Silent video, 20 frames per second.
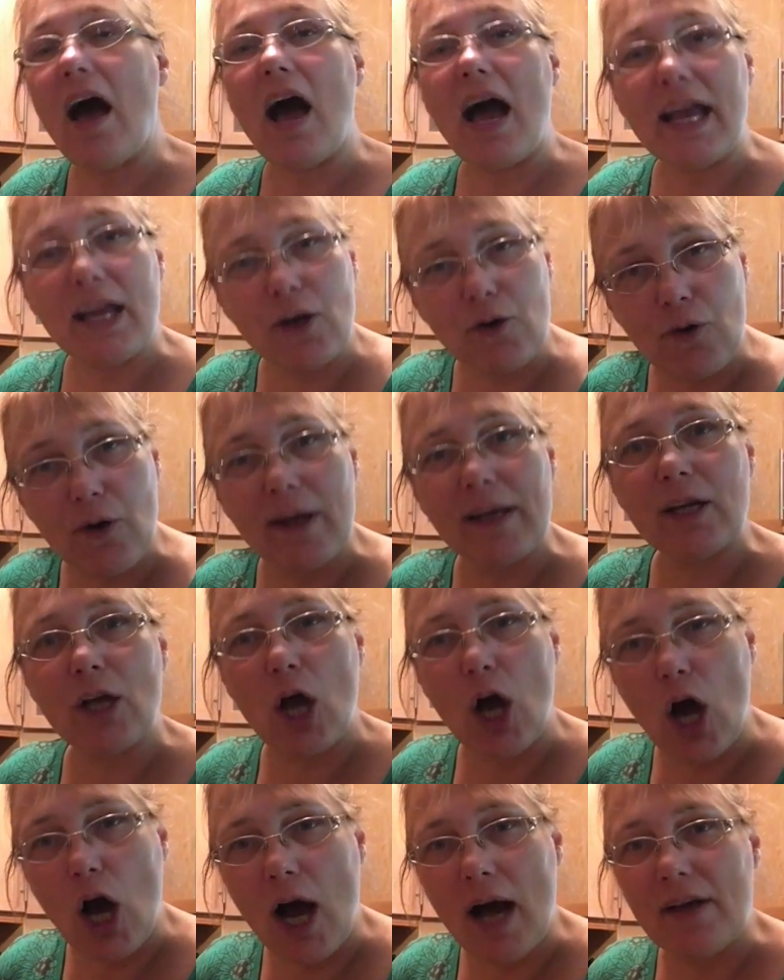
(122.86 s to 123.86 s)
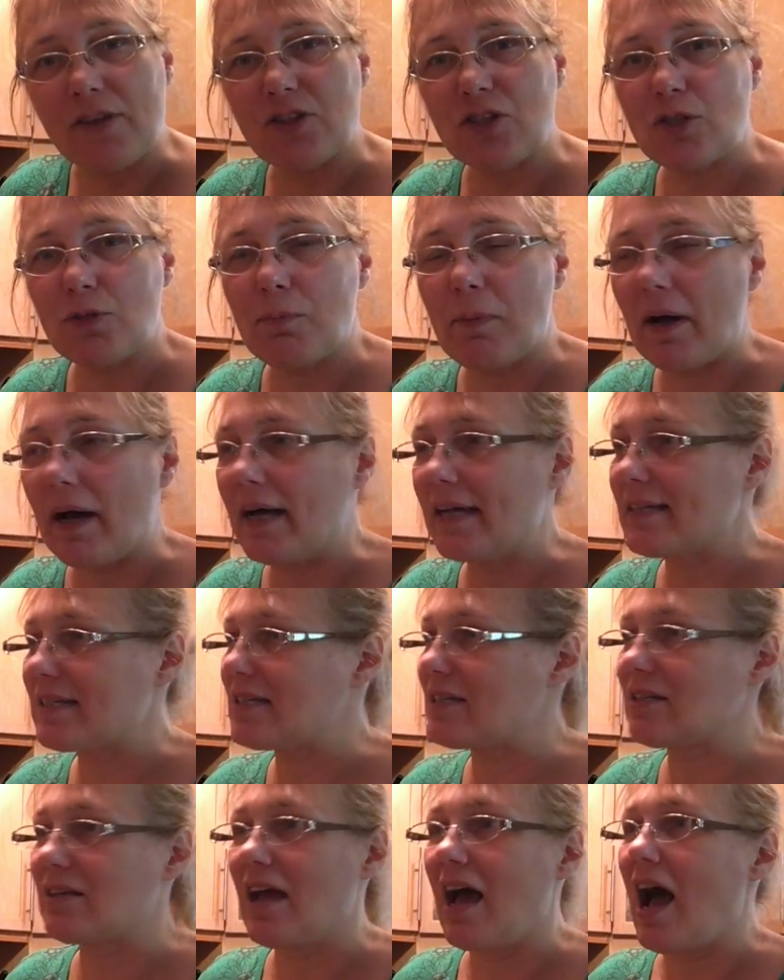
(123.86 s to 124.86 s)
higher end cost,
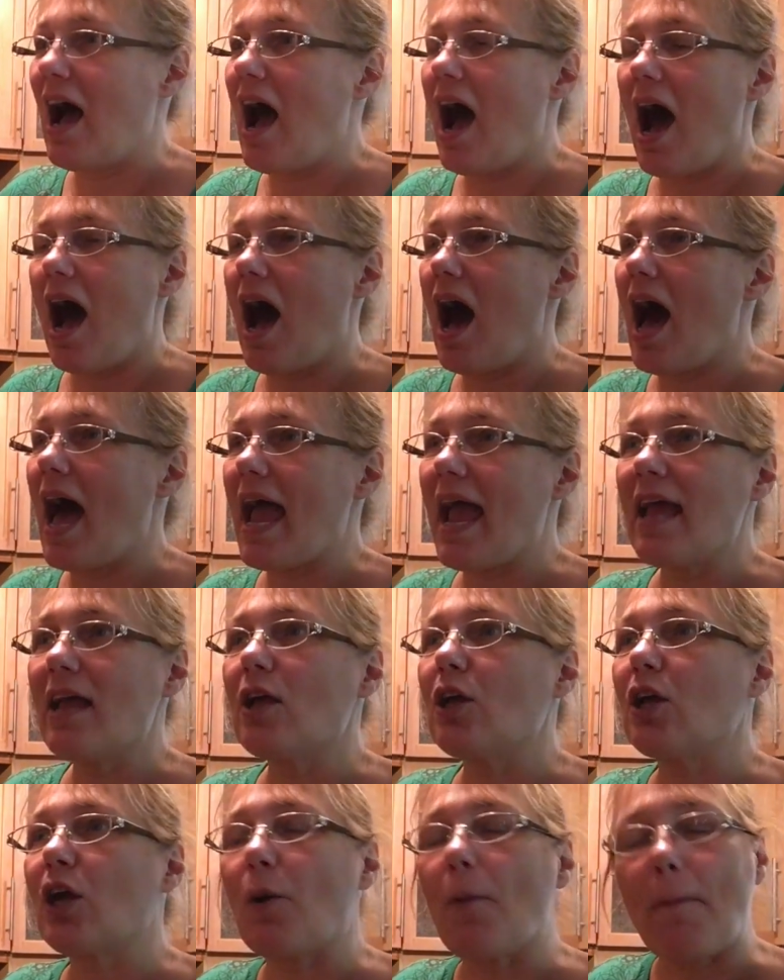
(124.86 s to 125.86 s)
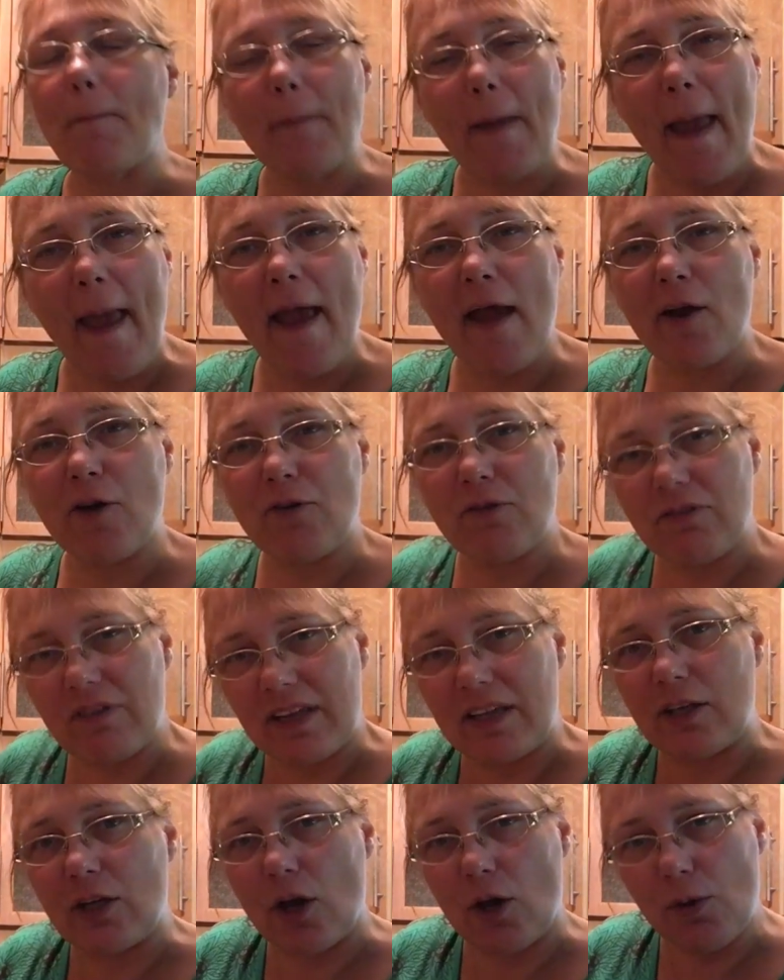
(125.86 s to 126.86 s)
but I compare
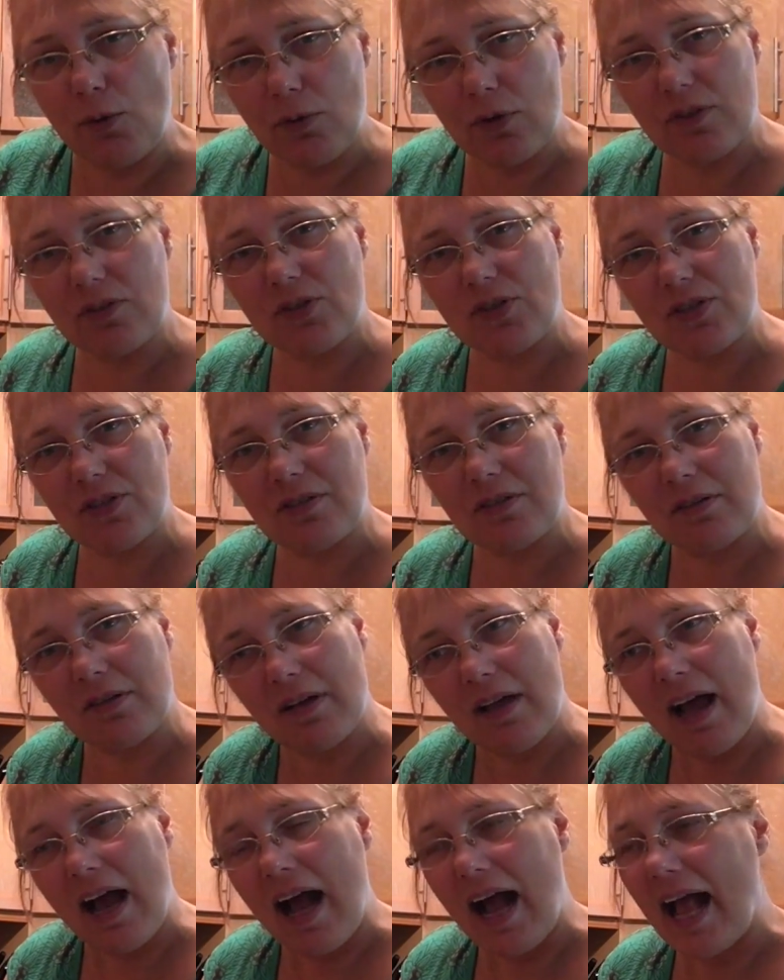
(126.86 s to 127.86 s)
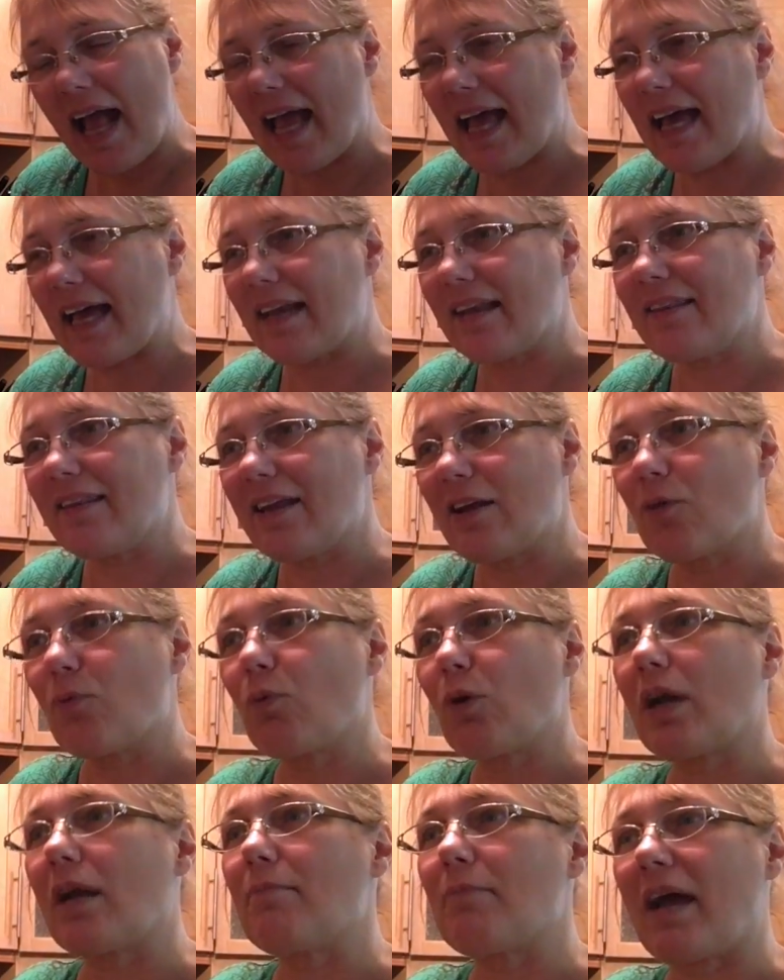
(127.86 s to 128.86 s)
the yolks, and they're
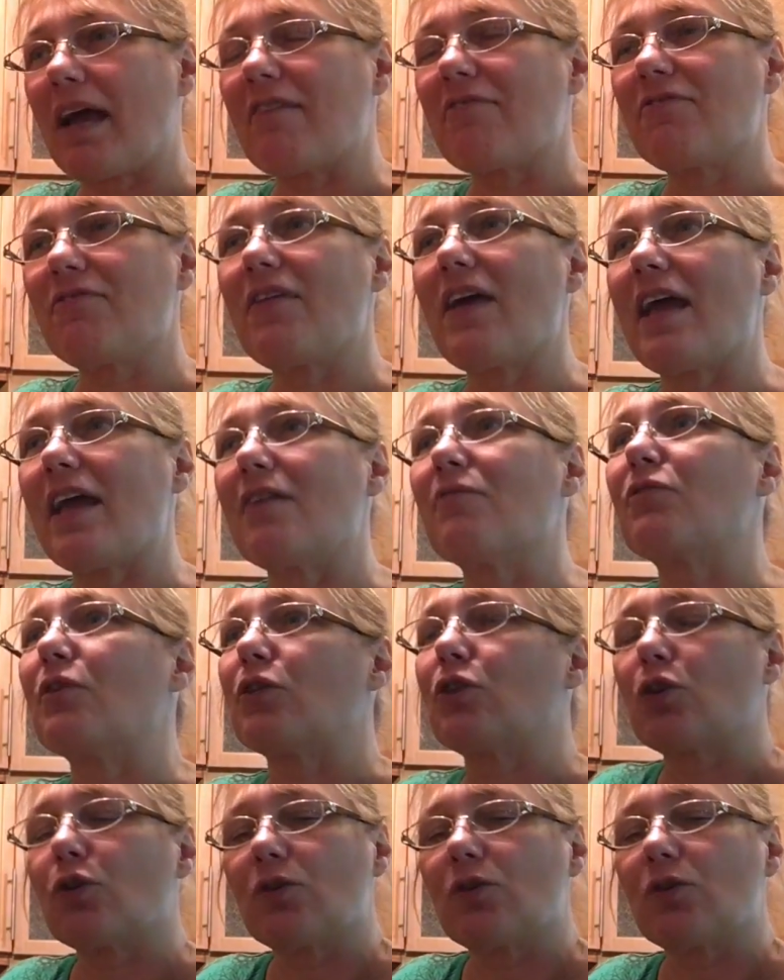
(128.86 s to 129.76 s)
one of my favorite.